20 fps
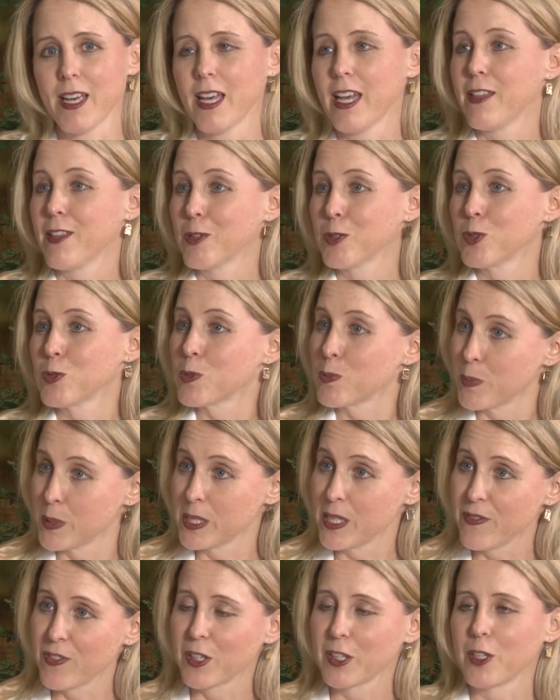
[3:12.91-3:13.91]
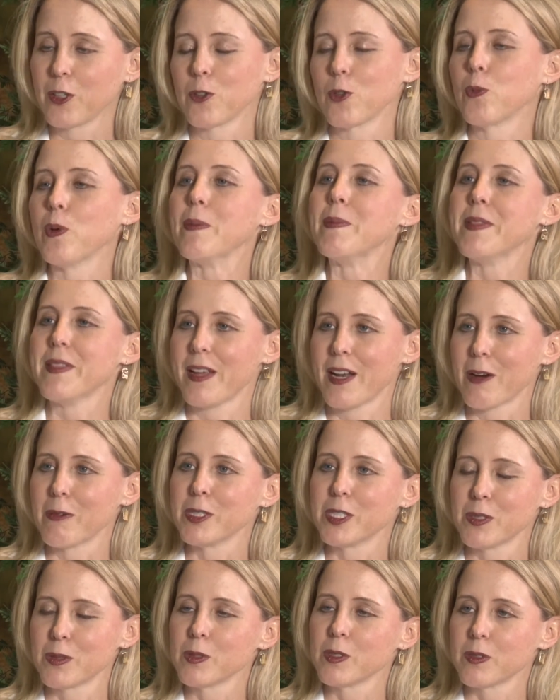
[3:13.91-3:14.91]
And those specifically are the women that I
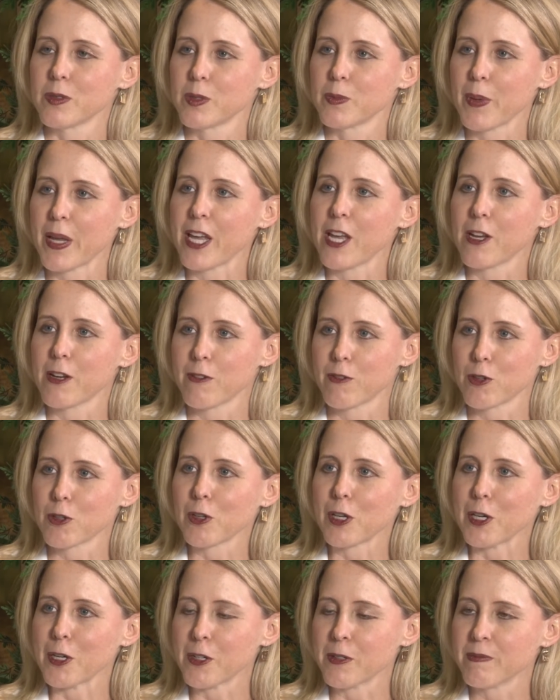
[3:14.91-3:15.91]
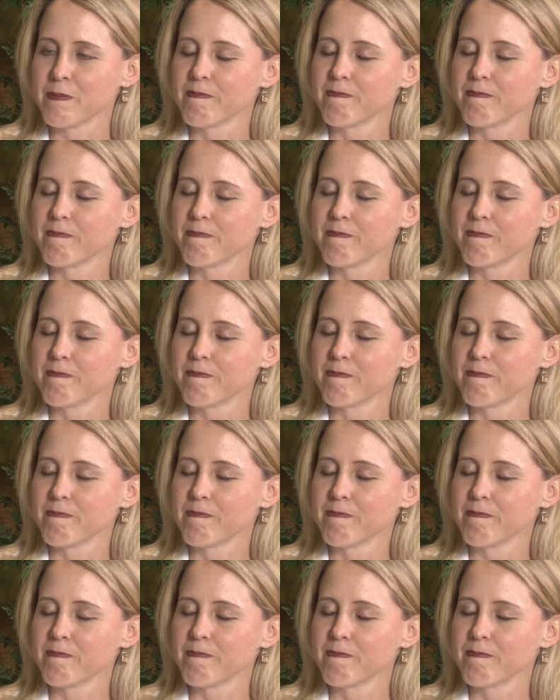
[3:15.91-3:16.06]
was speaking of earlier.